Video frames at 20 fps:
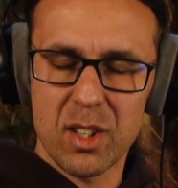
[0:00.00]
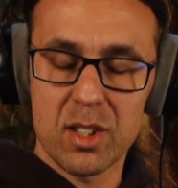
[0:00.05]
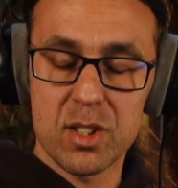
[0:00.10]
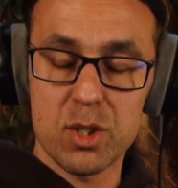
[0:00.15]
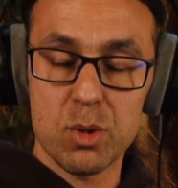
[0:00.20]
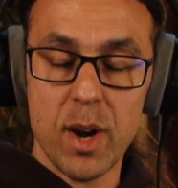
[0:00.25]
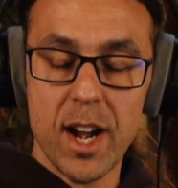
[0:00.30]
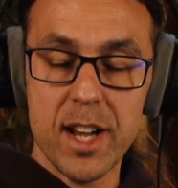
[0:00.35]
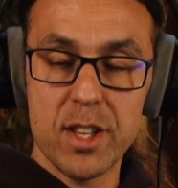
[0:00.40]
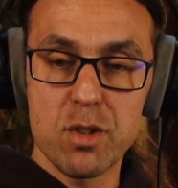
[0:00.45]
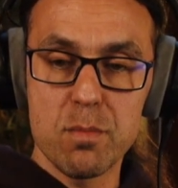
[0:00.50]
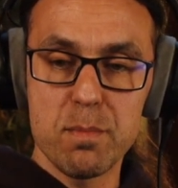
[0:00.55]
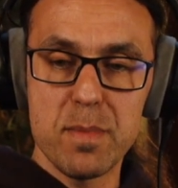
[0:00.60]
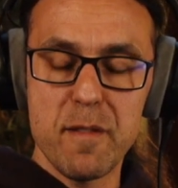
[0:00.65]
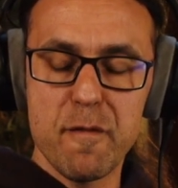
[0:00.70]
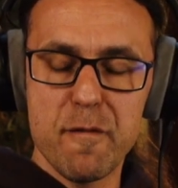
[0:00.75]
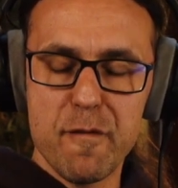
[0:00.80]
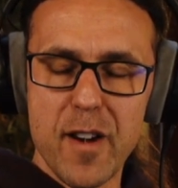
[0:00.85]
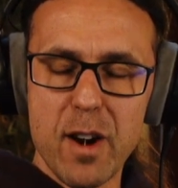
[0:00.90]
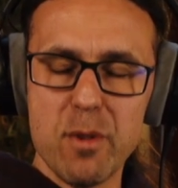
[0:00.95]
tried to be
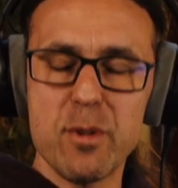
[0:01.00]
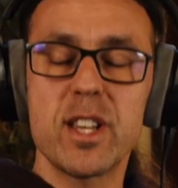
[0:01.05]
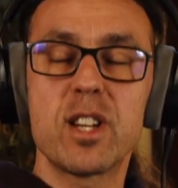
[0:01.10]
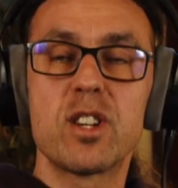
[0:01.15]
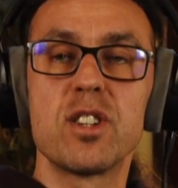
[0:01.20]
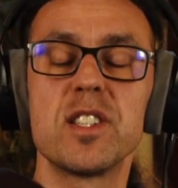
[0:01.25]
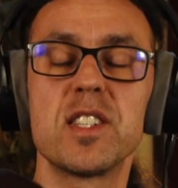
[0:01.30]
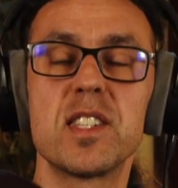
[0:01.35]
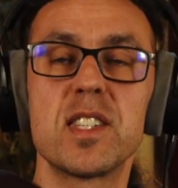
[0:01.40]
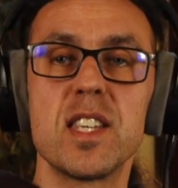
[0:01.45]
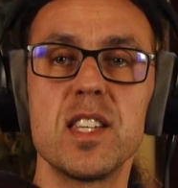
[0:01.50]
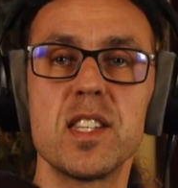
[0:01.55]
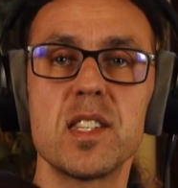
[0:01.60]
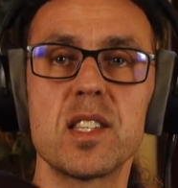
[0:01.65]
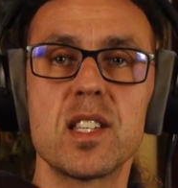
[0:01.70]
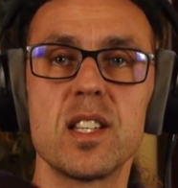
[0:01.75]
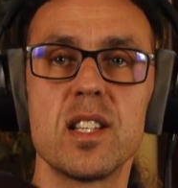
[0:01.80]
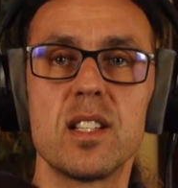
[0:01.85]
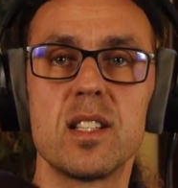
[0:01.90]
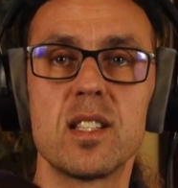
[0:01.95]
very
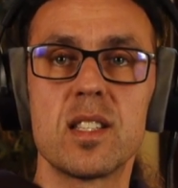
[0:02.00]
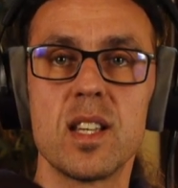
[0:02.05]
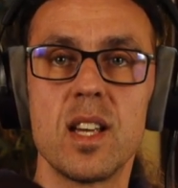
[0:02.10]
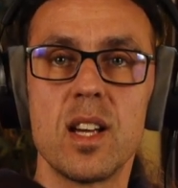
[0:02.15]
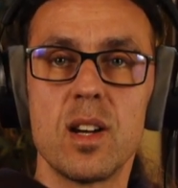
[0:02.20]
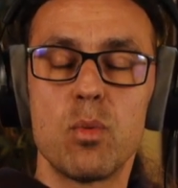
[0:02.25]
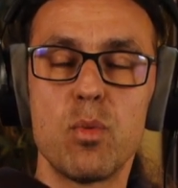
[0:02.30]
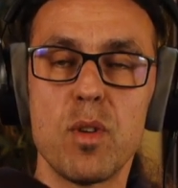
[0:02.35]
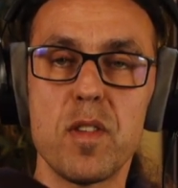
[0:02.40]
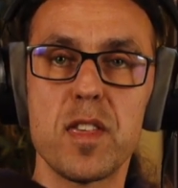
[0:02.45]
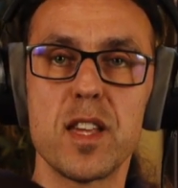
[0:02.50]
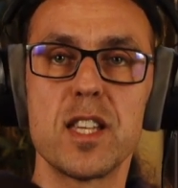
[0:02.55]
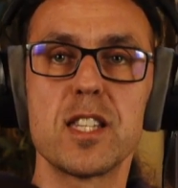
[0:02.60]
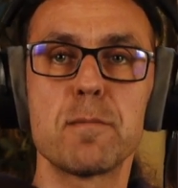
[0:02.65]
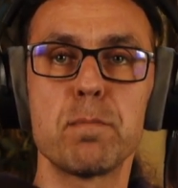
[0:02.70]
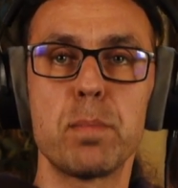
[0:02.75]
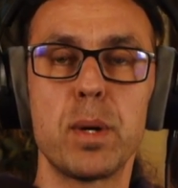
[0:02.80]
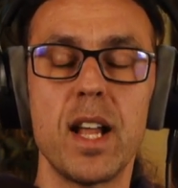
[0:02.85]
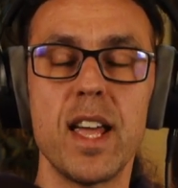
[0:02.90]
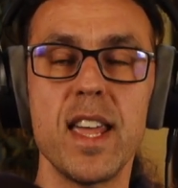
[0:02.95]
consistent with his
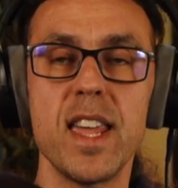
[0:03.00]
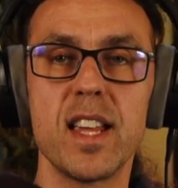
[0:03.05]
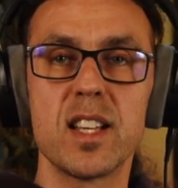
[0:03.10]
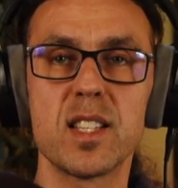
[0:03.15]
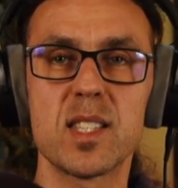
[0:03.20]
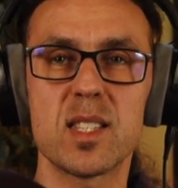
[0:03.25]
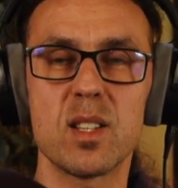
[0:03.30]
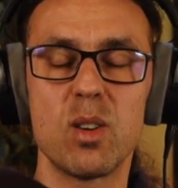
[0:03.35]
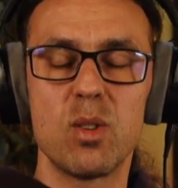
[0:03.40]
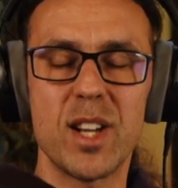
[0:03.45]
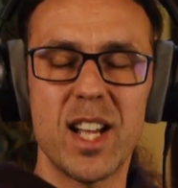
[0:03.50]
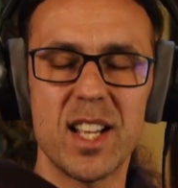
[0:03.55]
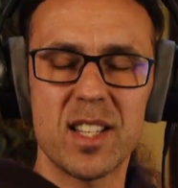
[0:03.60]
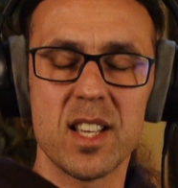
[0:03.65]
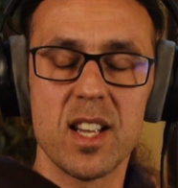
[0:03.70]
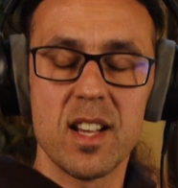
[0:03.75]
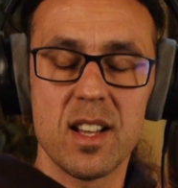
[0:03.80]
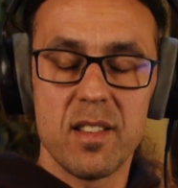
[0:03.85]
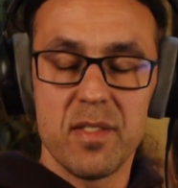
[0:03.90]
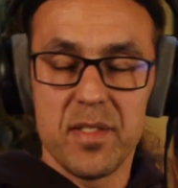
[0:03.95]
playing so that
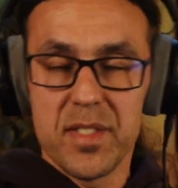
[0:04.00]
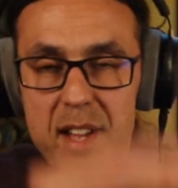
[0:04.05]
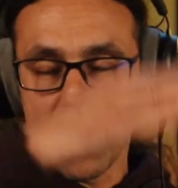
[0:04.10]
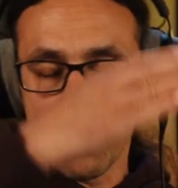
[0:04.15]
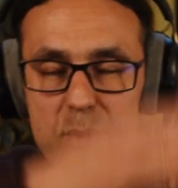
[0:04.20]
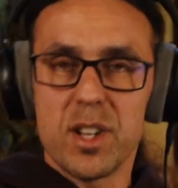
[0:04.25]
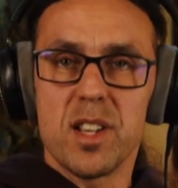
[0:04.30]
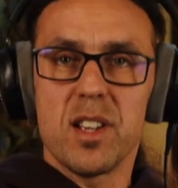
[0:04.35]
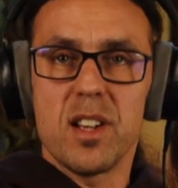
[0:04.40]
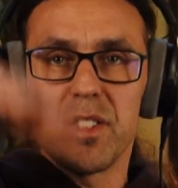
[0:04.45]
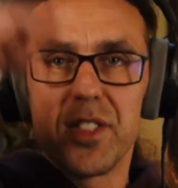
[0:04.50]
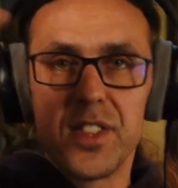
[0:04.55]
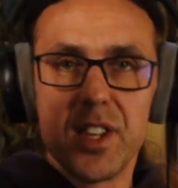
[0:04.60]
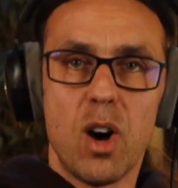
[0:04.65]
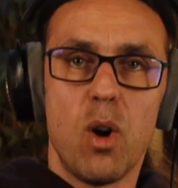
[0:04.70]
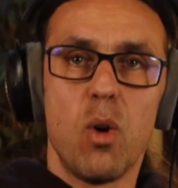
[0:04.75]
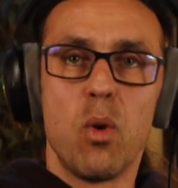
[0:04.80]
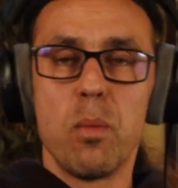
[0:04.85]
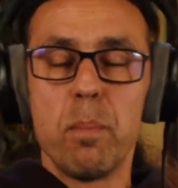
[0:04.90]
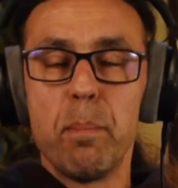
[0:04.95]
there are
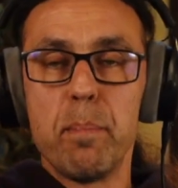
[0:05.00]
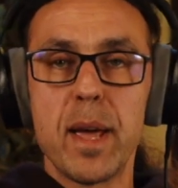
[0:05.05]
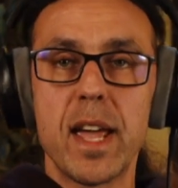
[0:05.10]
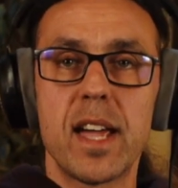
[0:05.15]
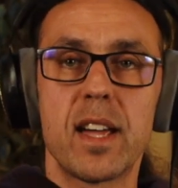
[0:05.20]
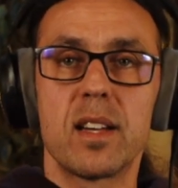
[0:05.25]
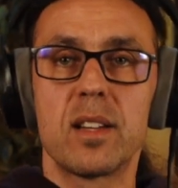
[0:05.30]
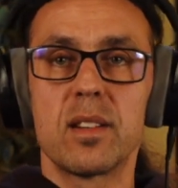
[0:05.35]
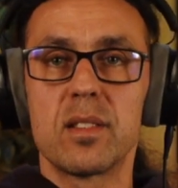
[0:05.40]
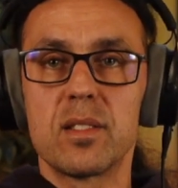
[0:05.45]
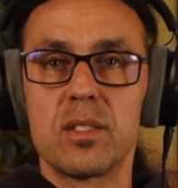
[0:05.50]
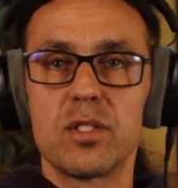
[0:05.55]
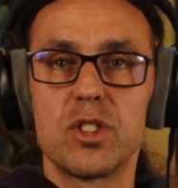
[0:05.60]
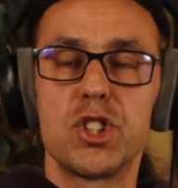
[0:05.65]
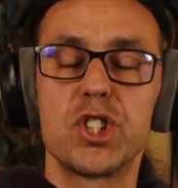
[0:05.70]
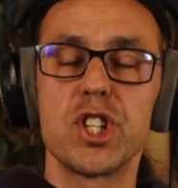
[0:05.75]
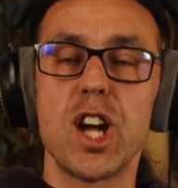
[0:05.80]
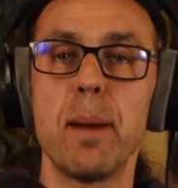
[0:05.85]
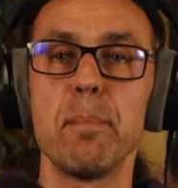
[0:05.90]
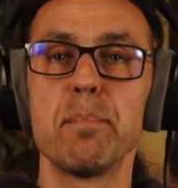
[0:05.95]
no big
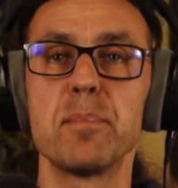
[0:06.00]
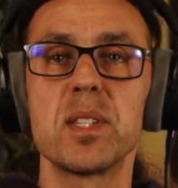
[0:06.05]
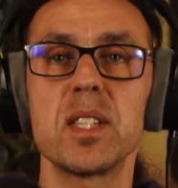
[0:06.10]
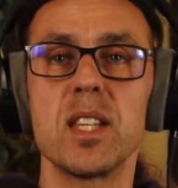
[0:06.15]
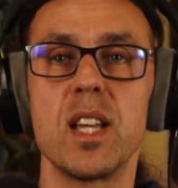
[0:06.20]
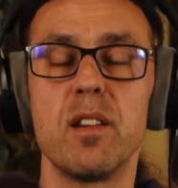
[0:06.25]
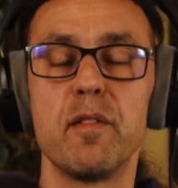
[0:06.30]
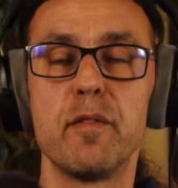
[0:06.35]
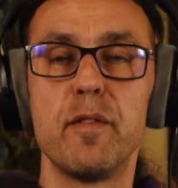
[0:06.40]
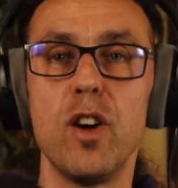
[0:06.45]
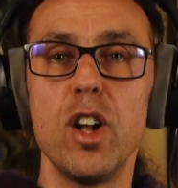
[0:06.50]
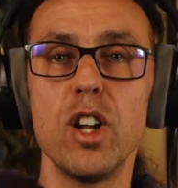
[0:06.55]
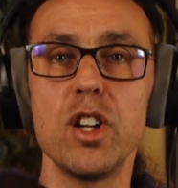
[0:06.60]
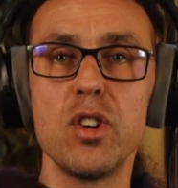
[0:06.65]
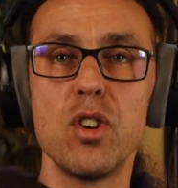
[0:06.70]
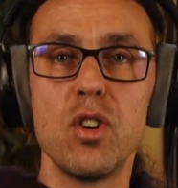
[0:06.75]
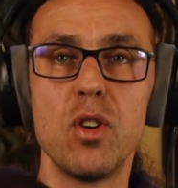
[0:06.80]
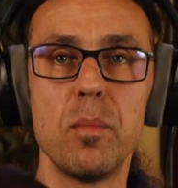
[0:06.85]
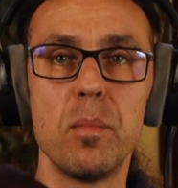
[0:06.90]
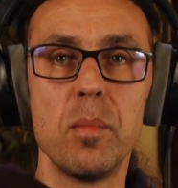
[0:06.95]
jumps in
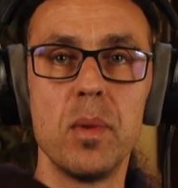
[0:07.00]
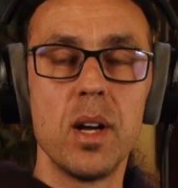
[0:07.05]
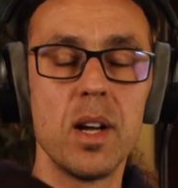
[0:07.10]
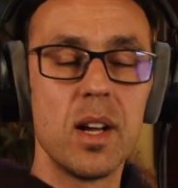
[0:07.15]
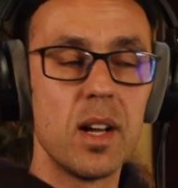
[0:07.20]
volume,